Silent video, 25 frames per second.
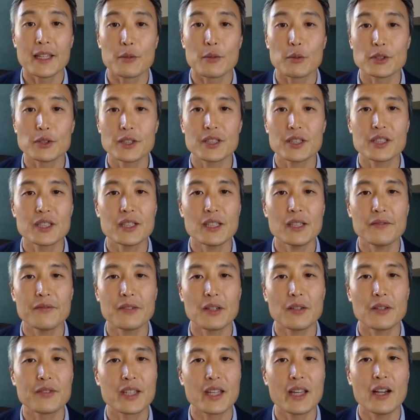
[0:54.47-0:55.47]
He was the
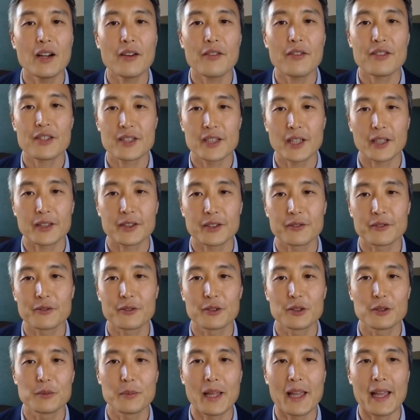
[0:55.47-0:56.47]
chief of the health sector
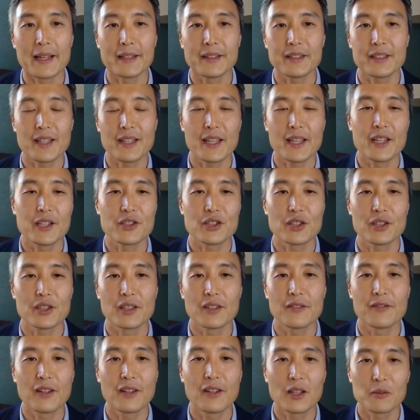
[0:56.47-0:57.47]
group at the
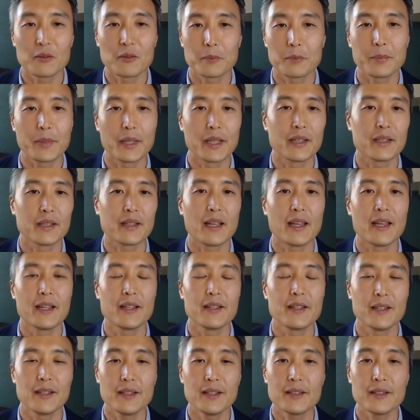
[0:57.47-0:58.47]
Asian Development Bank
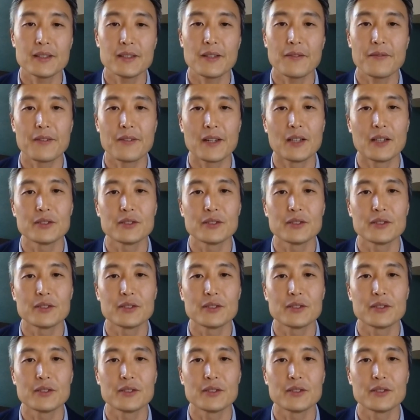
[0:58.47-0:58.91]
and is the